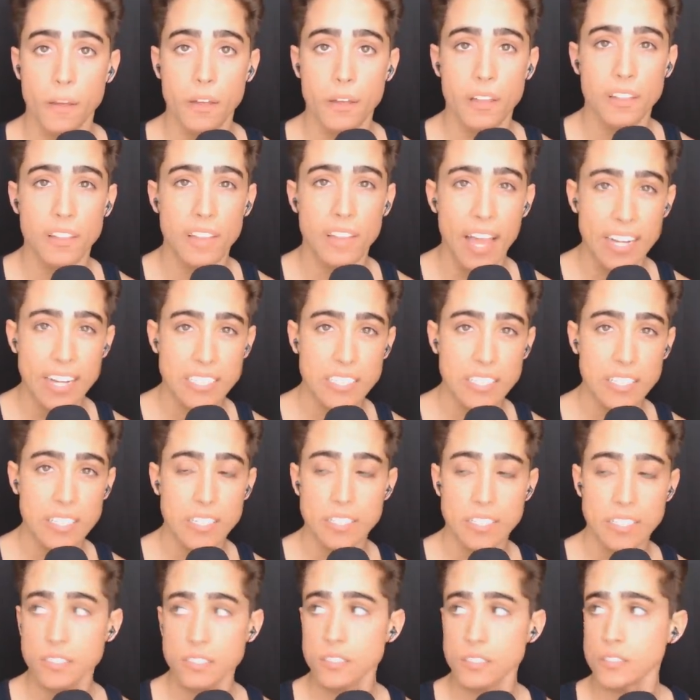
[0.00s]

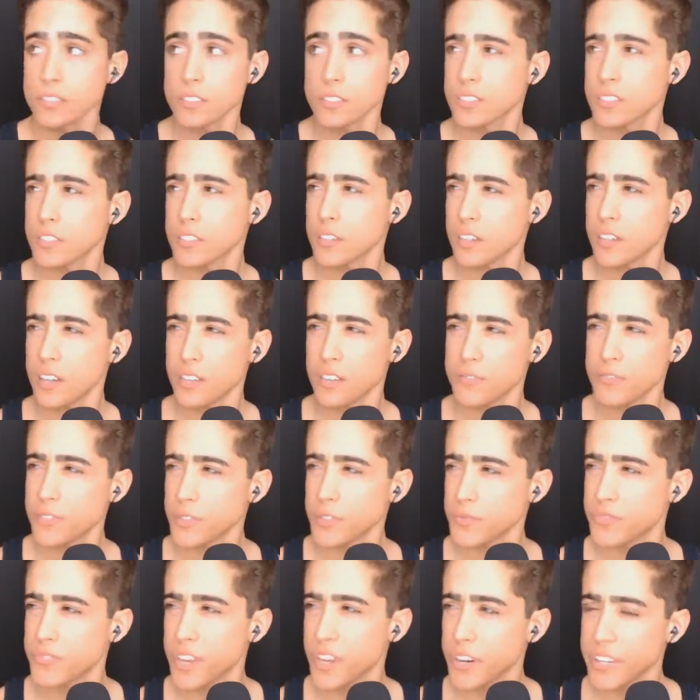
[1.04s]
Lectins,
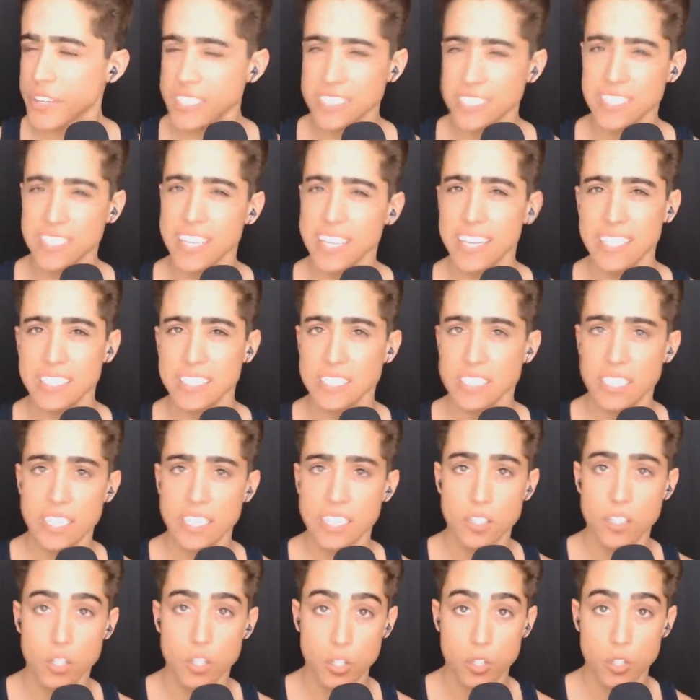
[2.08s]
various things
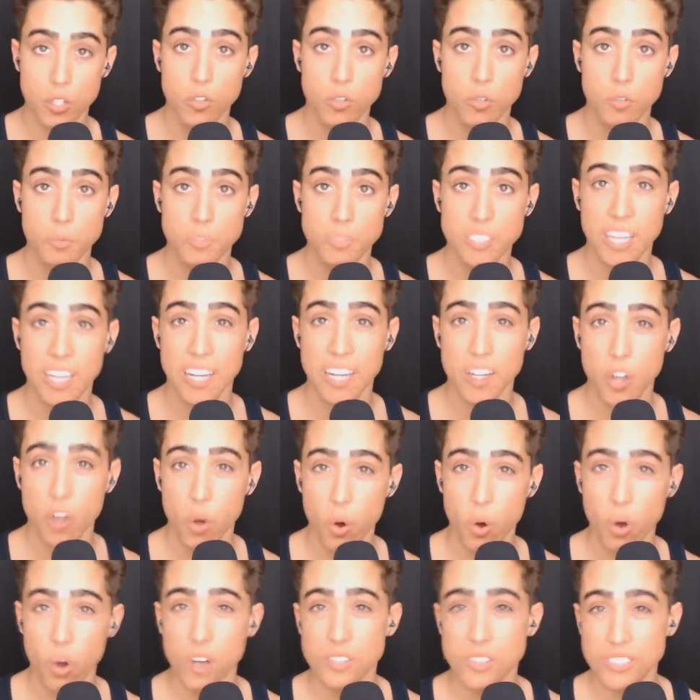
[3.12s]
in legumes can
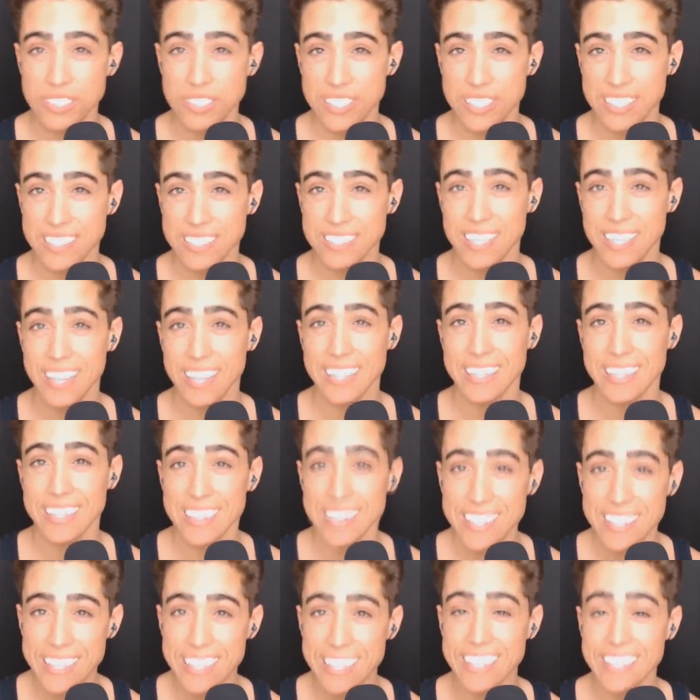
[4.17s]
cause things like
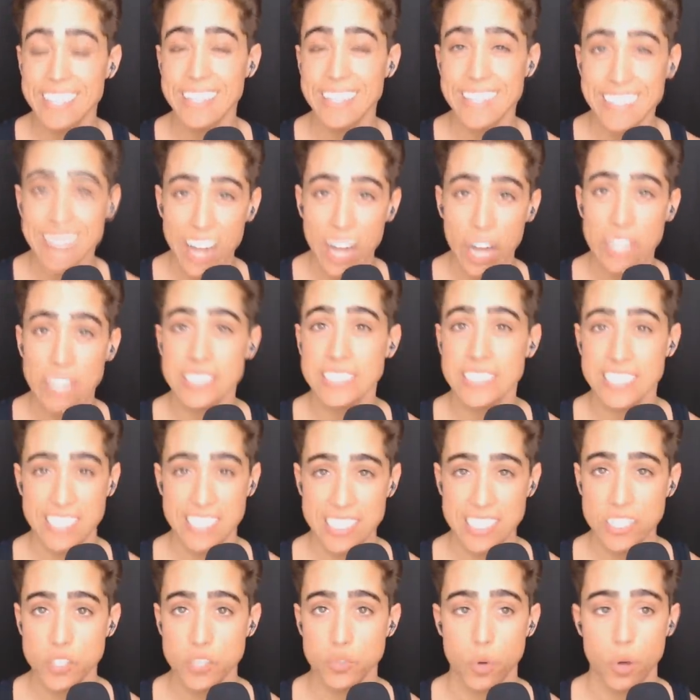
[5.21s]
leaky gut
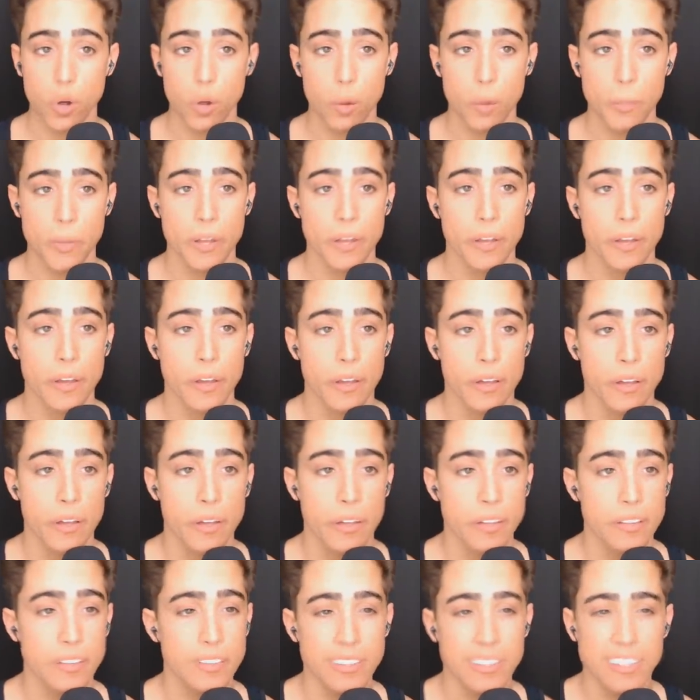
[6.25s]
syndrome.
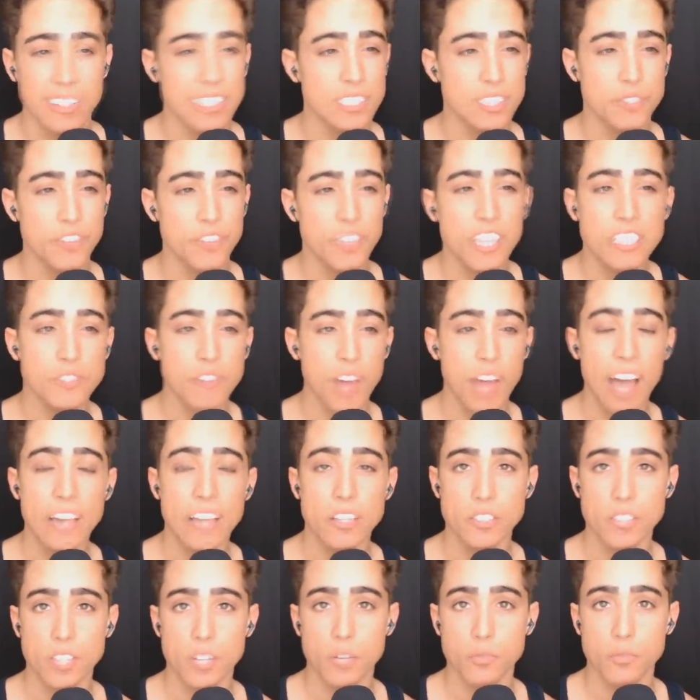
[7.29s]
This face value
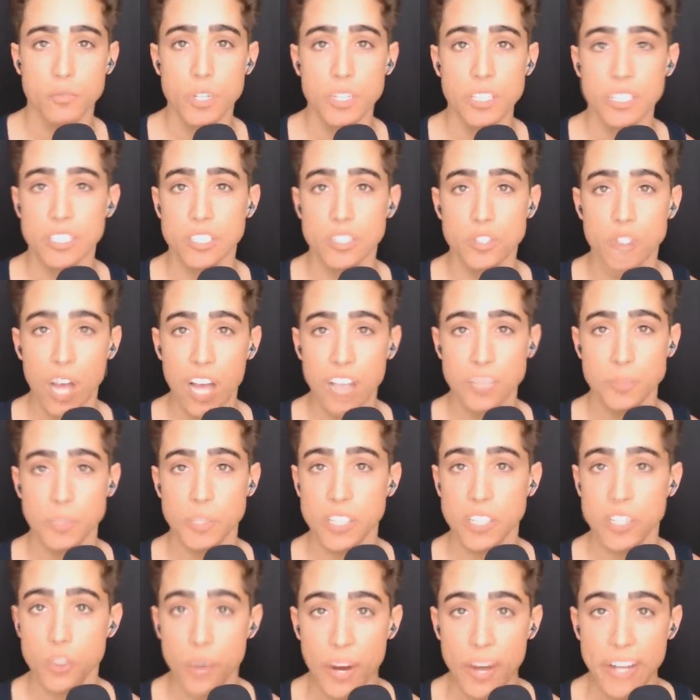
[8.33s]
stuff really drives me
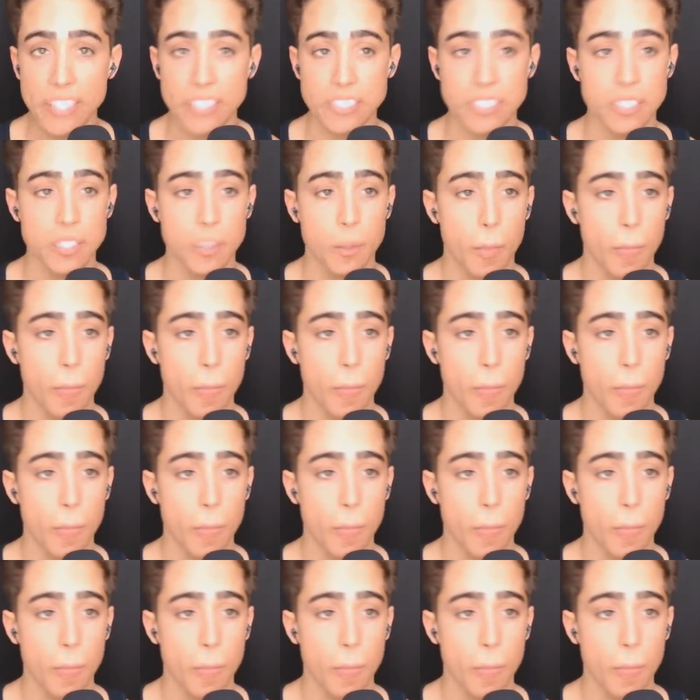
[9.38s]
crazy.